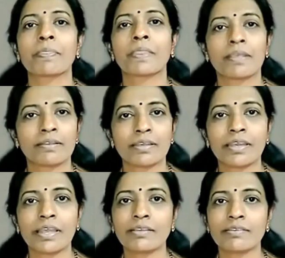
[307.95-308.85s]
The
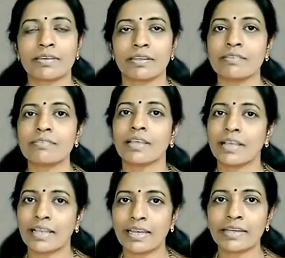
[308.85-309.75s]
next is
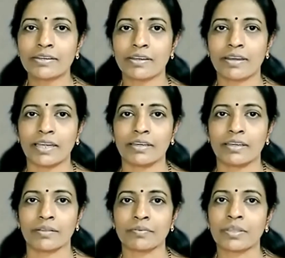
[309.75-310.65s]
letter writing.
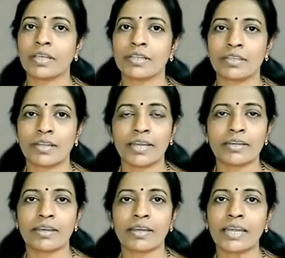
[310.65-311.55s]
The letter
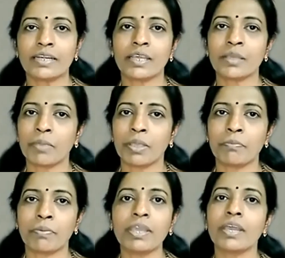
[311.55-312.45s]
writing may
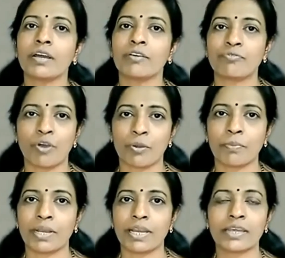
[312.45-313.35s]
be a formal
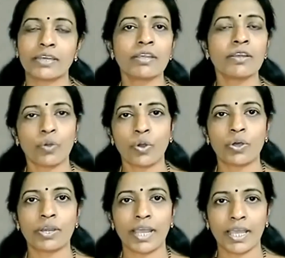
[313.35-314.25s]
letter or
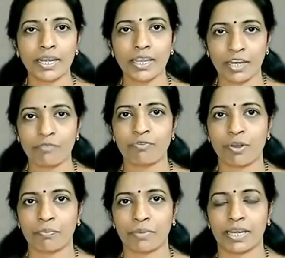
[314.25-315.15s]
an
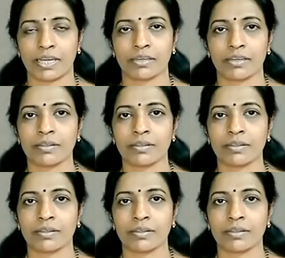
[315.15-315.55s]
informal letter.